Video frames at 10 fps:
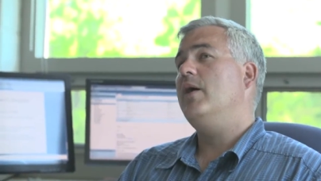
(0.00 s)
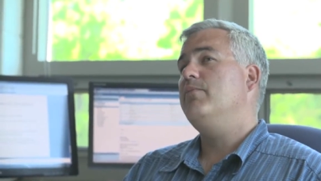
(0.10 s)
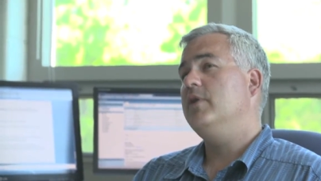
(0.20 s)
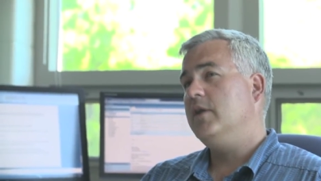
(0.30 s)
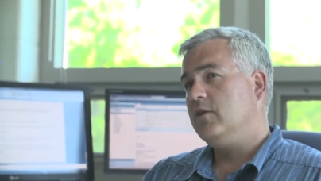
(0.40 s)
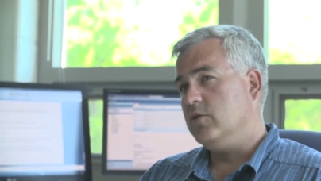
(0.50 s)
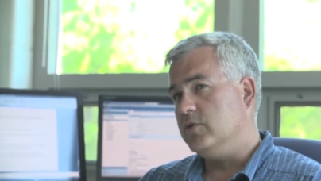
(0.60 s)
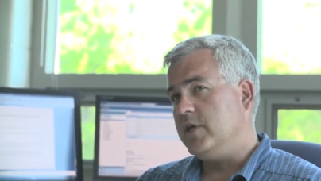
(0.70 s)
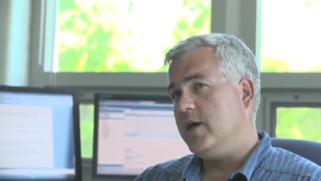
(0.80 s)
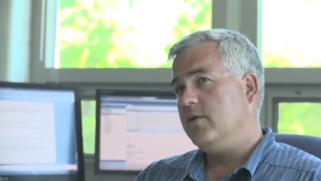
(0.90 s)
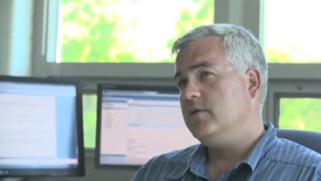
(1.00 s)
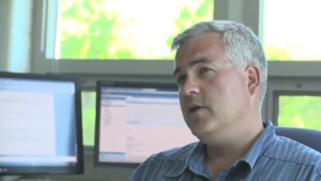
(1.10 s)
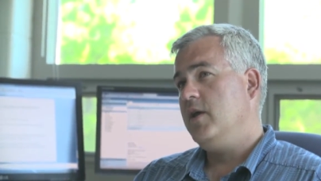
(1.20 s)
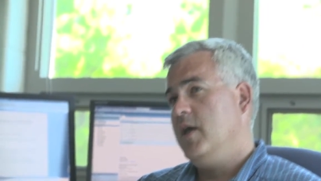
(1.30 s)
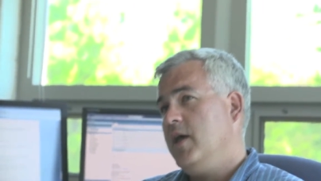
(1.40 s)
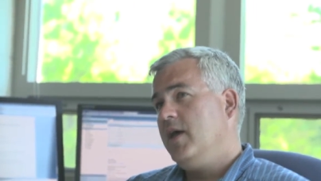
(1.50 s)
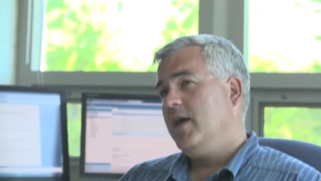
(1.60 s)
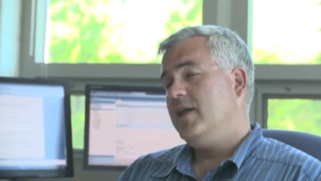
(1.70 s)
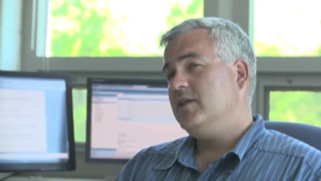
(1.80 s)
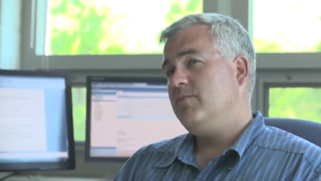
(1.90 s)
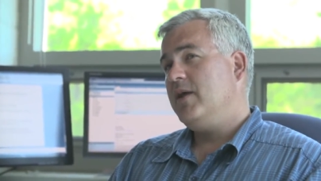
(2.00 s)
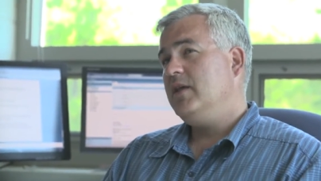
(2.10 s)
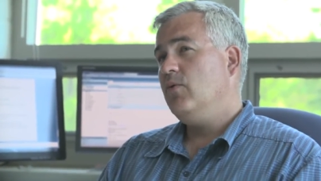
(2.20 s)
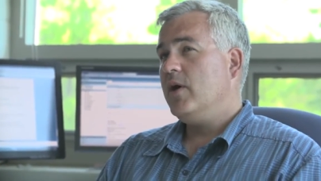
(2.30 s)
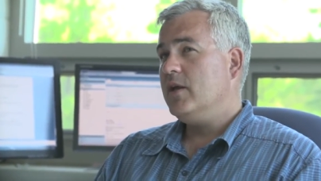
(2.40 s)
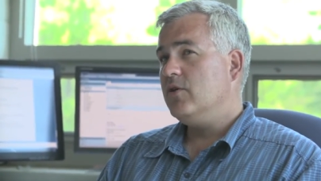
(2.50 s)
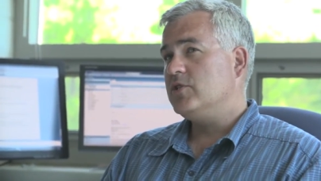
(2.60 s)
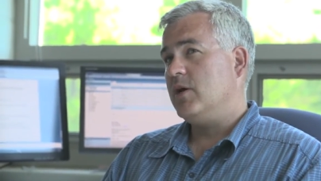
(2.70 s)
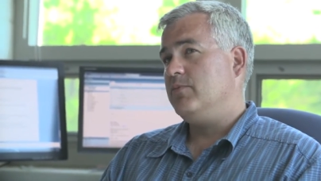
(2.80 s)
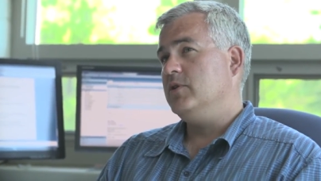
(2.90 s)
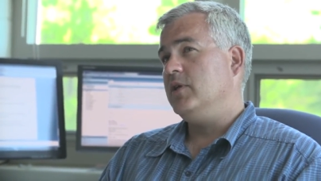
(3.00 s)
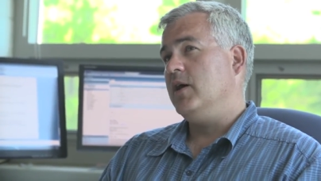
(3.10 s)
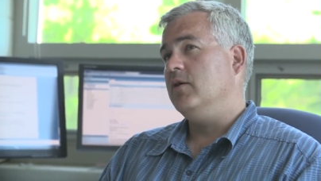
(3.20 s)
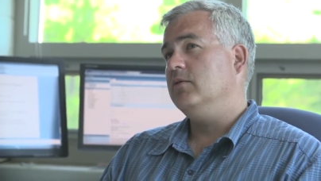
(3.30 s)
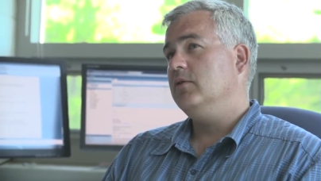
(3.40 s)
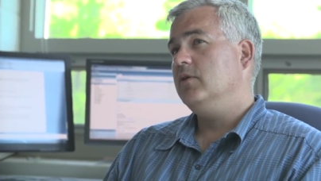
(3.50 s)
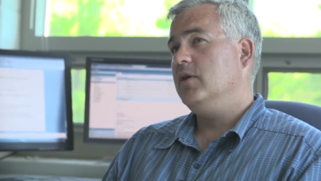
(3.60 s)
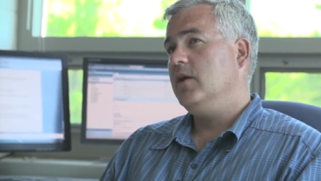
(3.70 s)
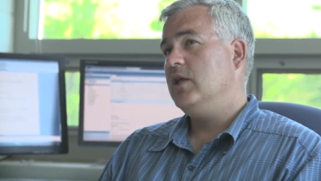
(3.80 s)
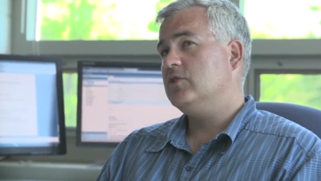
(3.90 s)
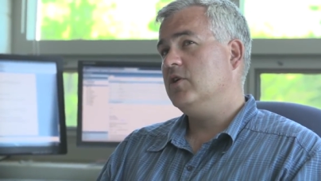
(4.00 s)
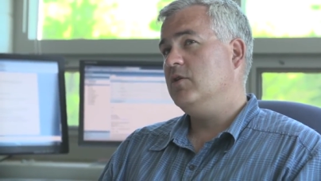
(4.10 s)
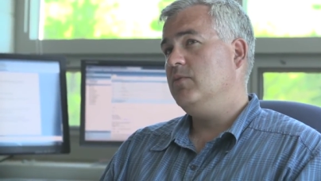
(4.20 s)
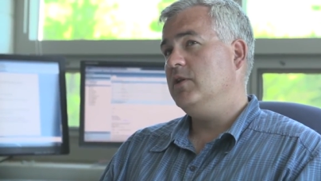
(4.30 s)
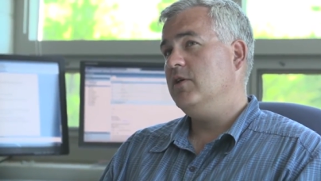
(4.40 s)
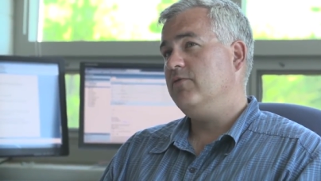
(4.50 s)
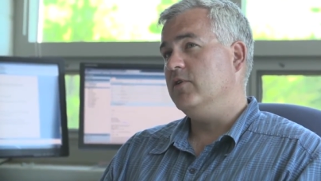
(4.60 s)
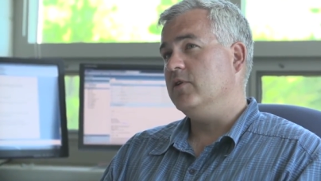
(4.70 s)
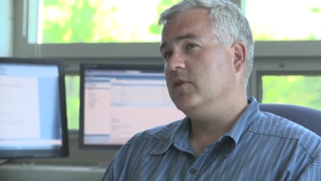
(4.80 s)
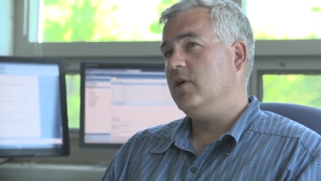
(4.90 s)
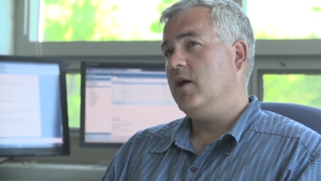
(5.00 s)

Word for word: up and it'll go down, and depending when it goes up and down, it's going to be different.